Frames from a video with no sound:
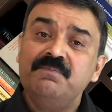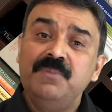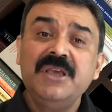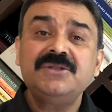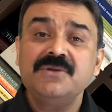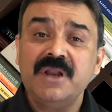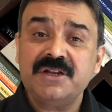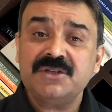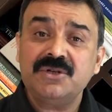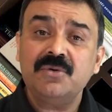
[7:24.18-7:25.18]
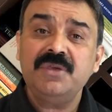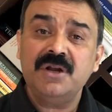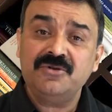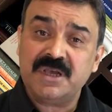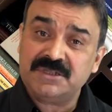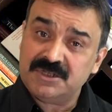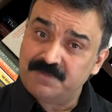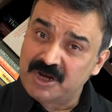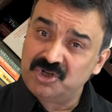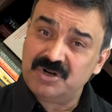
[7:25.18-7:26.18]
please do let us know. The address is
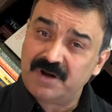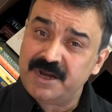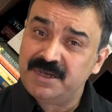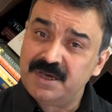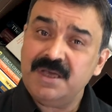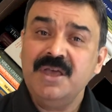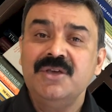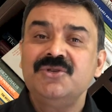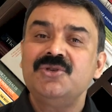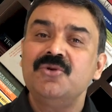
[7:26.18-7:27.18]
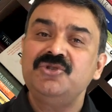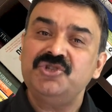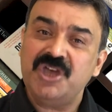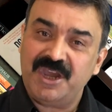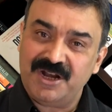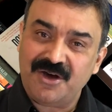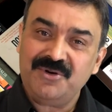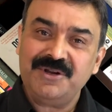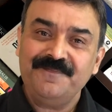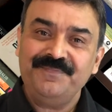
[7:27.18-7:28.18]
mentioned right here. So check it
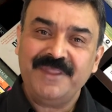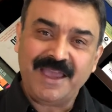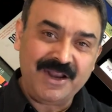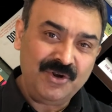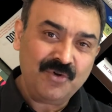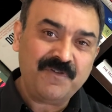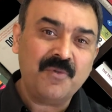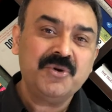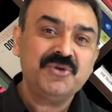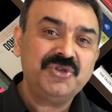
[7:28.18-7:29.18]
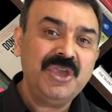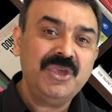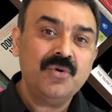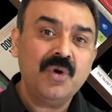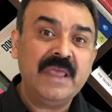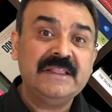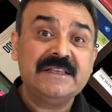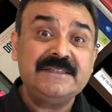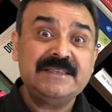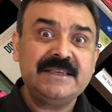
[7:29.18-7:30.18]
out and look forward to seeing you in the
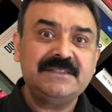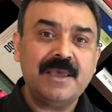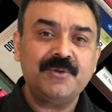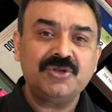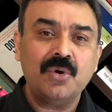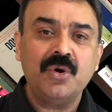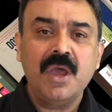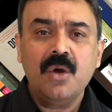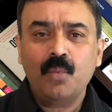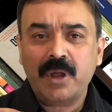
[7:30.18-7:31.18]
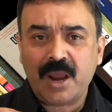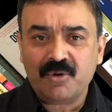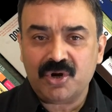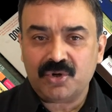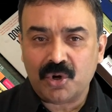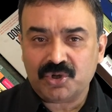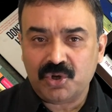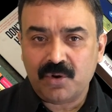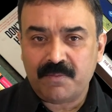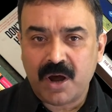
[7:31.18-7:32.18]
sixth episode, where I'm going to talk to
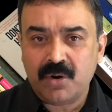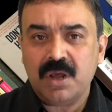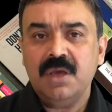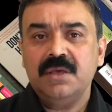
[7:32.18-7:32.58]
you about